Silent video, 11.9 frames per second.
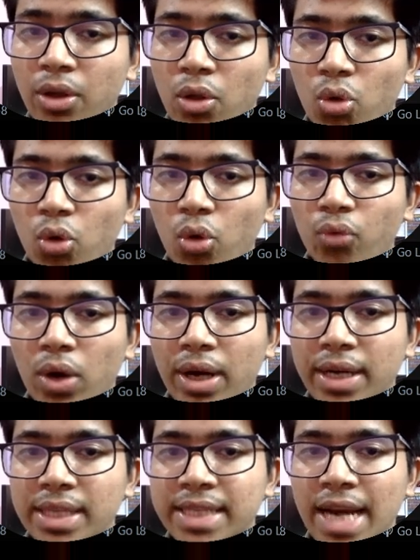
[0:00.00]
So for
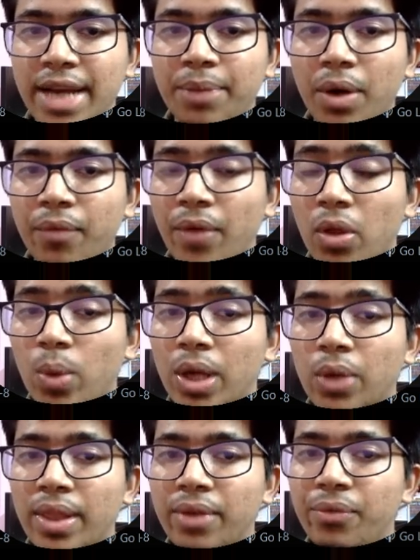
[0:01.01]
understanding purpose, we
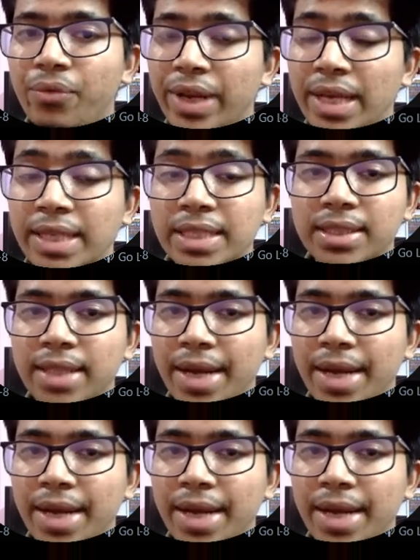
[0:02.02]
are using vlist,